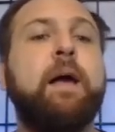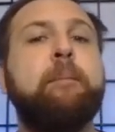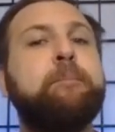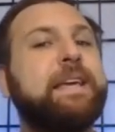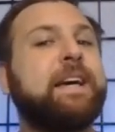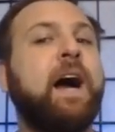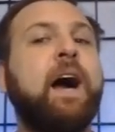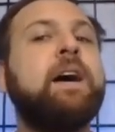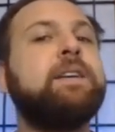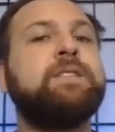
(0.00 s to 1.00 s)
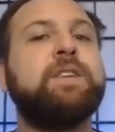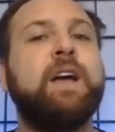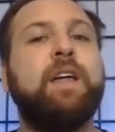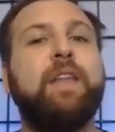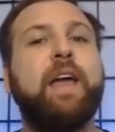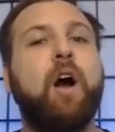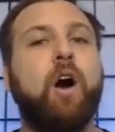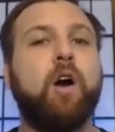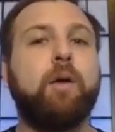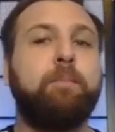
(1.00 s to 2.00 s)
because they
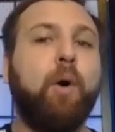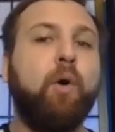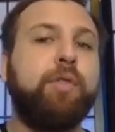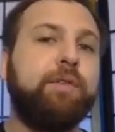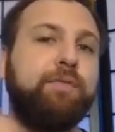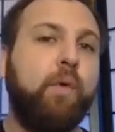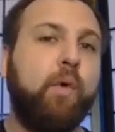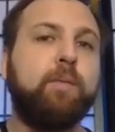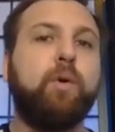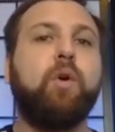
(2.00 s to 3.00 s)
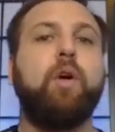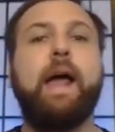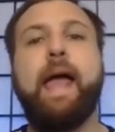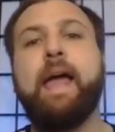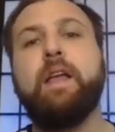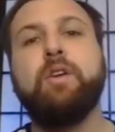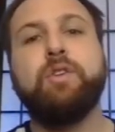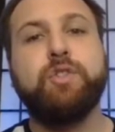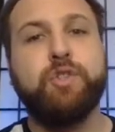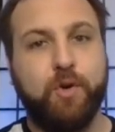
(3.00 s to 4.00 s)
are both affordable and
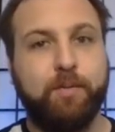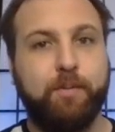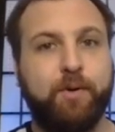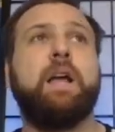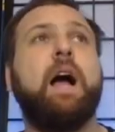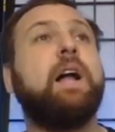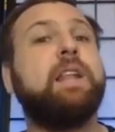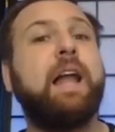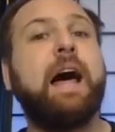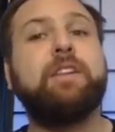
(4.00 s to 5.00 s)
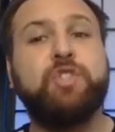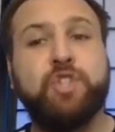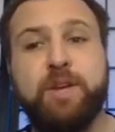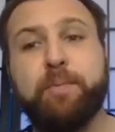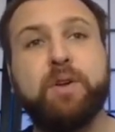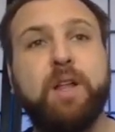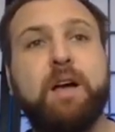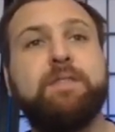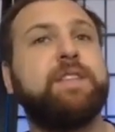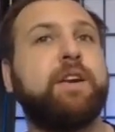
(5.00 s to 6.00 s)
durable. A lot of cheaper
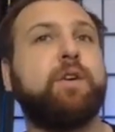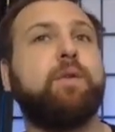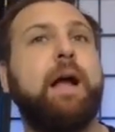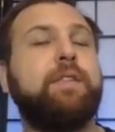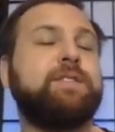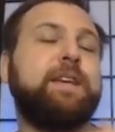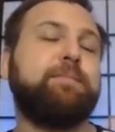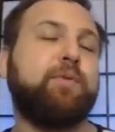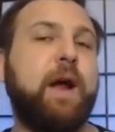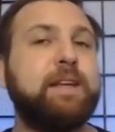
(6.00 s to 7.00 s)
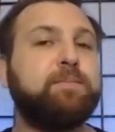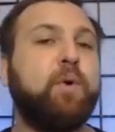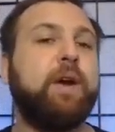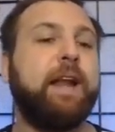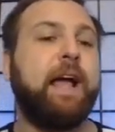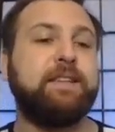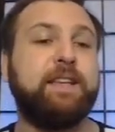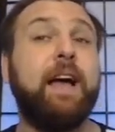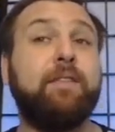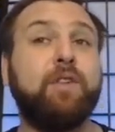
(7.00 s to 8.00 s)
gloves that are around the same price point as
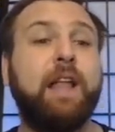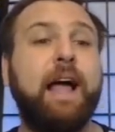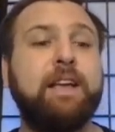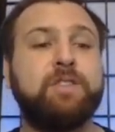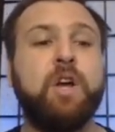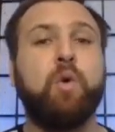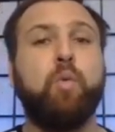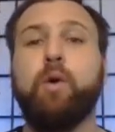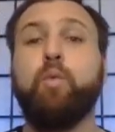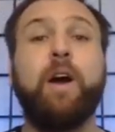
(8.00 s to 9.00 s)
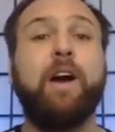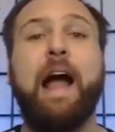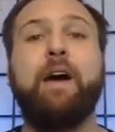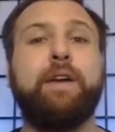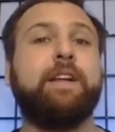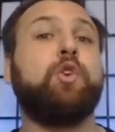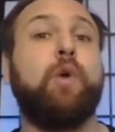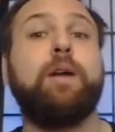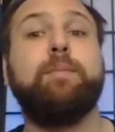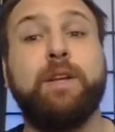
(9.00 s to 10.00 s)
Everlast will wear out
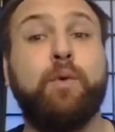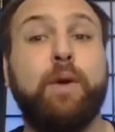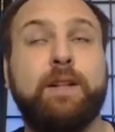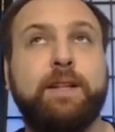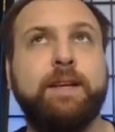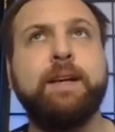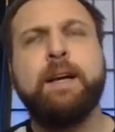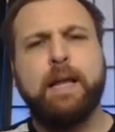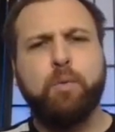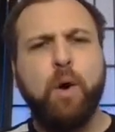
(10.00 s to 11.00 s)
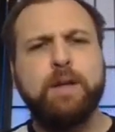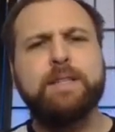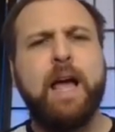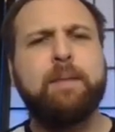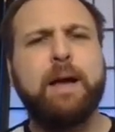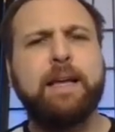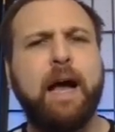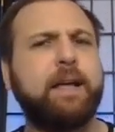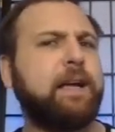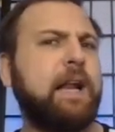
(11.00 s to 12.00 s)
incredibly quickly. Like one time I
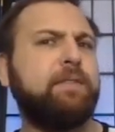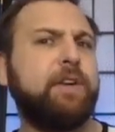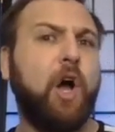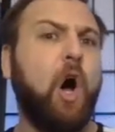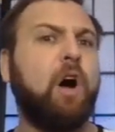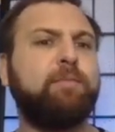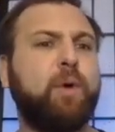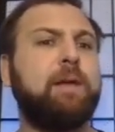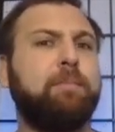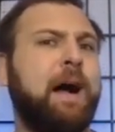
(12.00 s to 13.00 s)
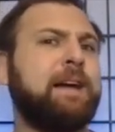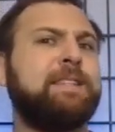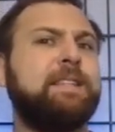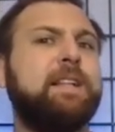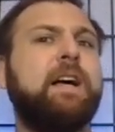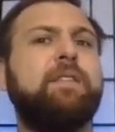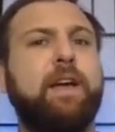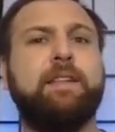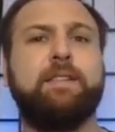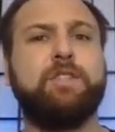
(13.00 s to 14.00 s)
got kind of an off-brand boxing glove
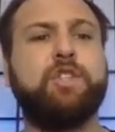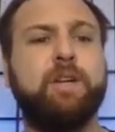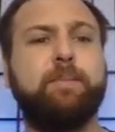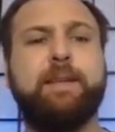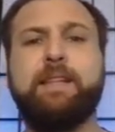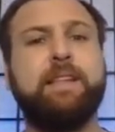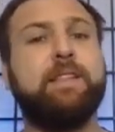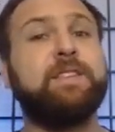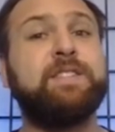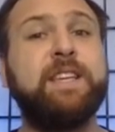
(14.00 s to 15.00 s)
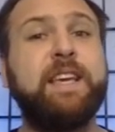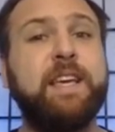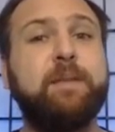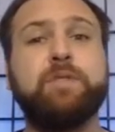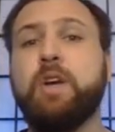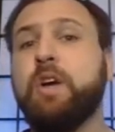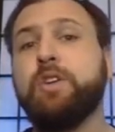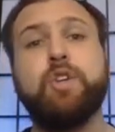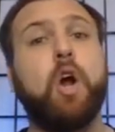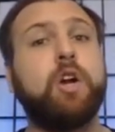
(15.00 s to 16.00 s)
and legitimately the seams
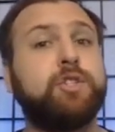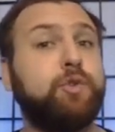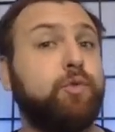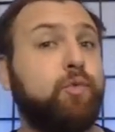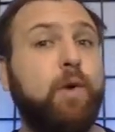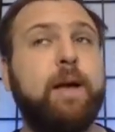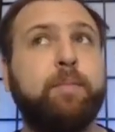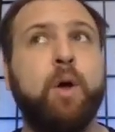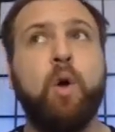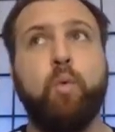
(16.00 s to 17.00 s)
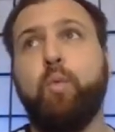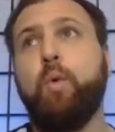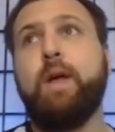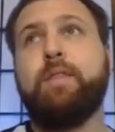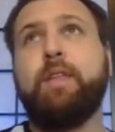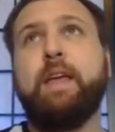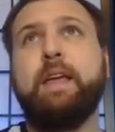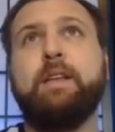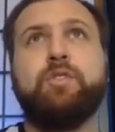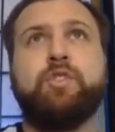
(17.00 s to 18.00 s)
start to rip
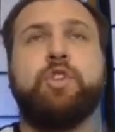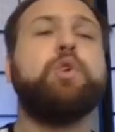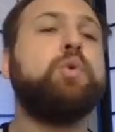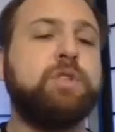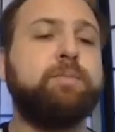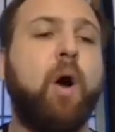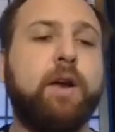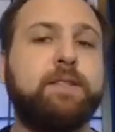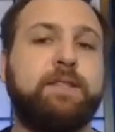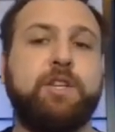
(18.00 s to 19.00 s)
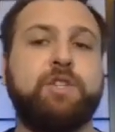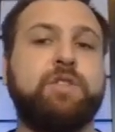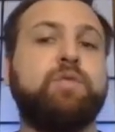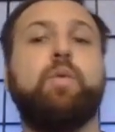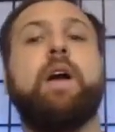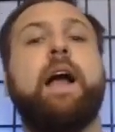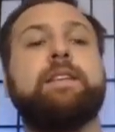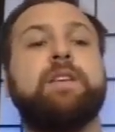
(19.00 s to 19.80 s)
within two sparring sessions, whereas